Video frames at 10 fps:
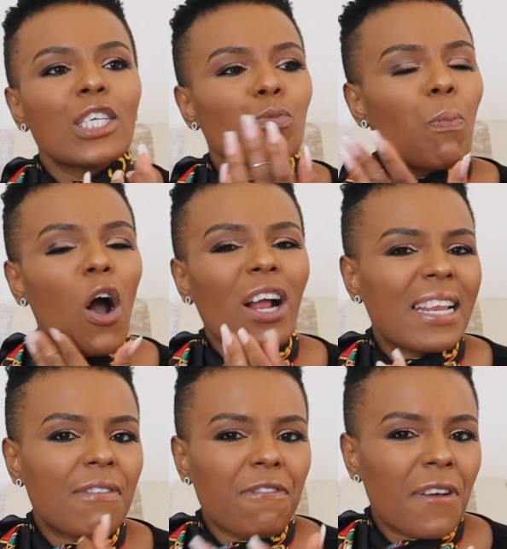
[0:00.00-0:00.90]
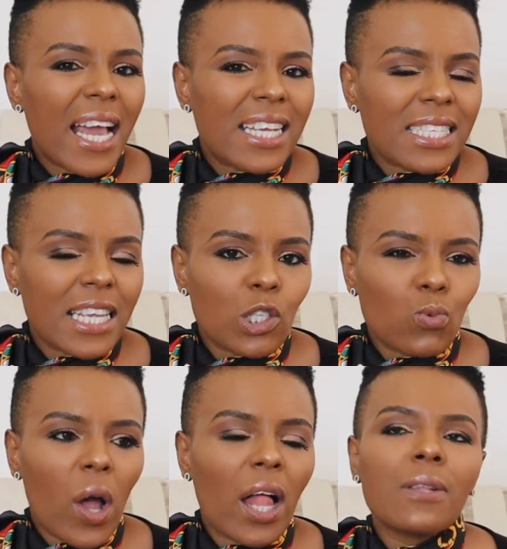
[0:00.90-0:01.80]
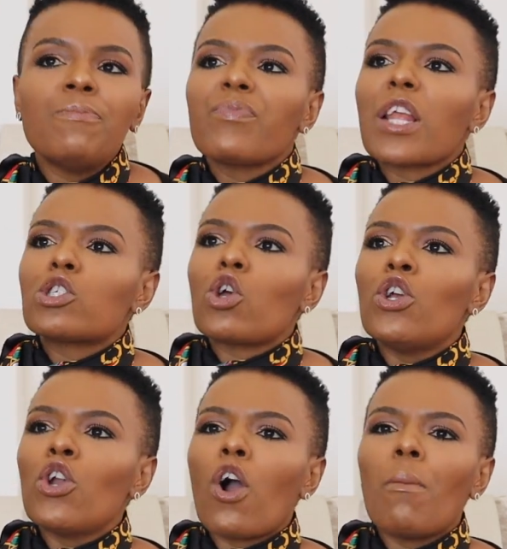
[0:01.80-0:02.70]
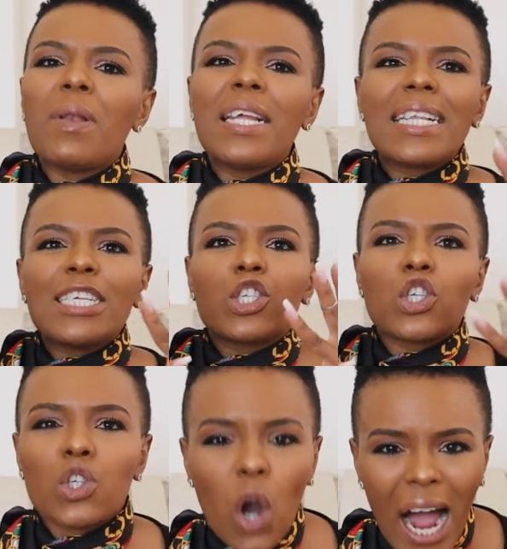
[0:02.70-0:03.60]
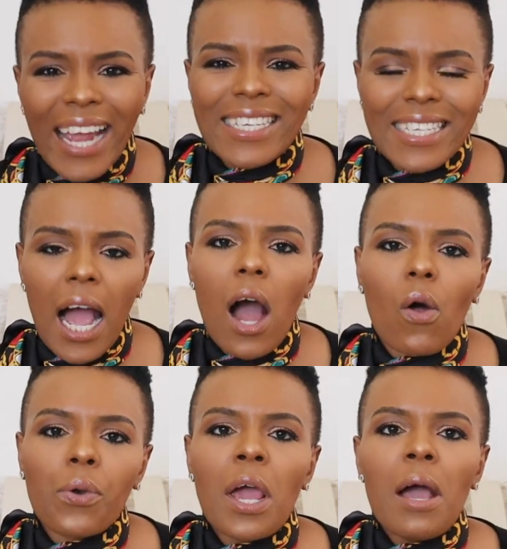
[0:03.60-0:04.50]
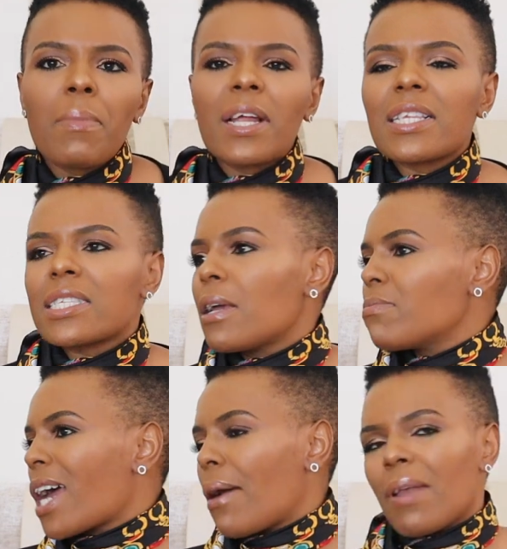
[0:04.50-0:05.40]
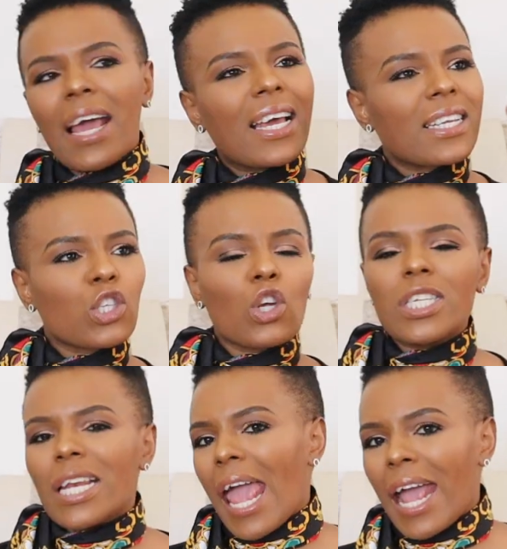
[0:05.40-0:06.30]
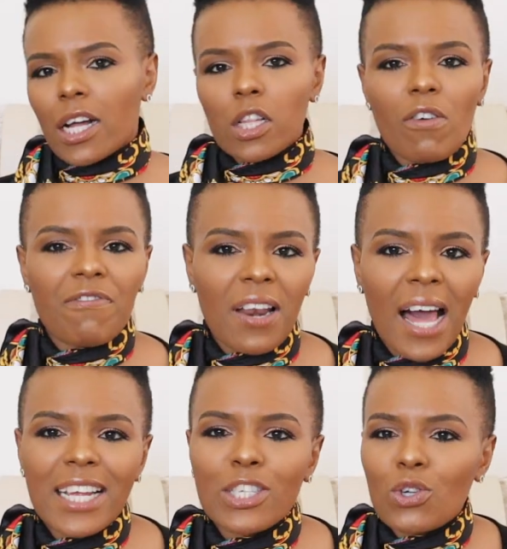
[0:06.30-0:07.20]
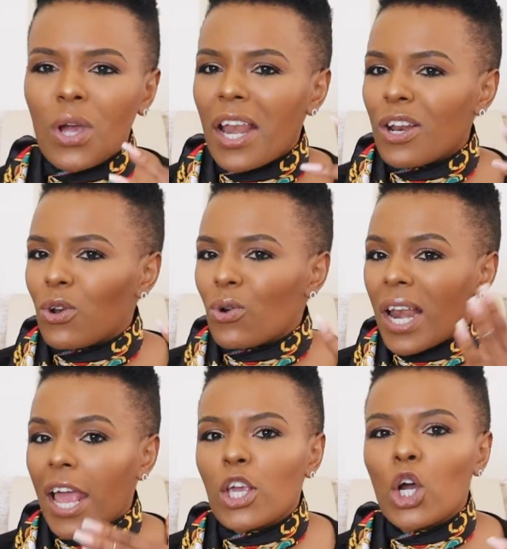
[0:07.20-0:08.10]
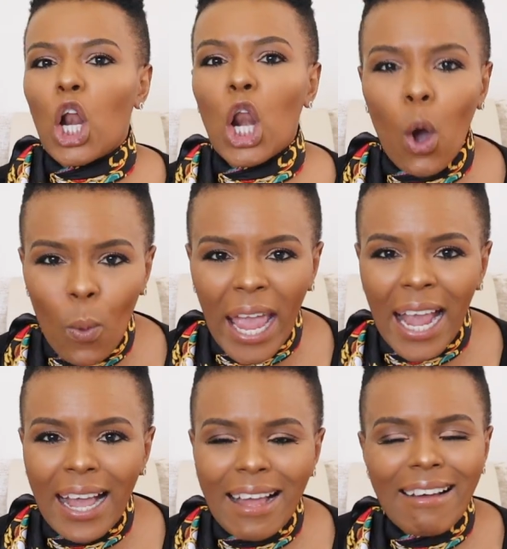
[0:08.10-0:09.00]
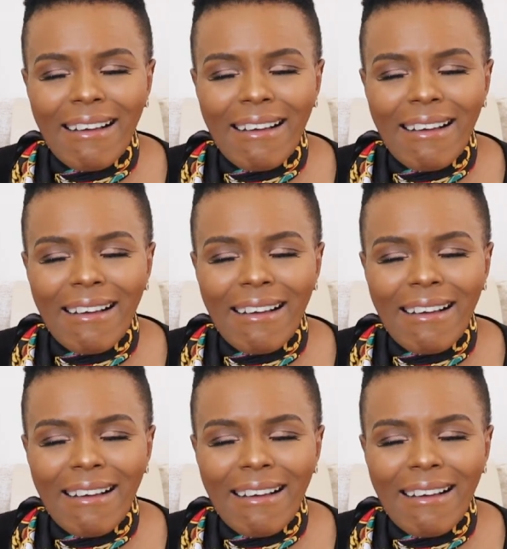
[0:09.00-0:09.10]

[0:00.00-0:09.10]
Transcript: sparkly flecks as well, so you're not completely dried down, but at the same time, like at a certain angle of light, you kind of look like you're glowing.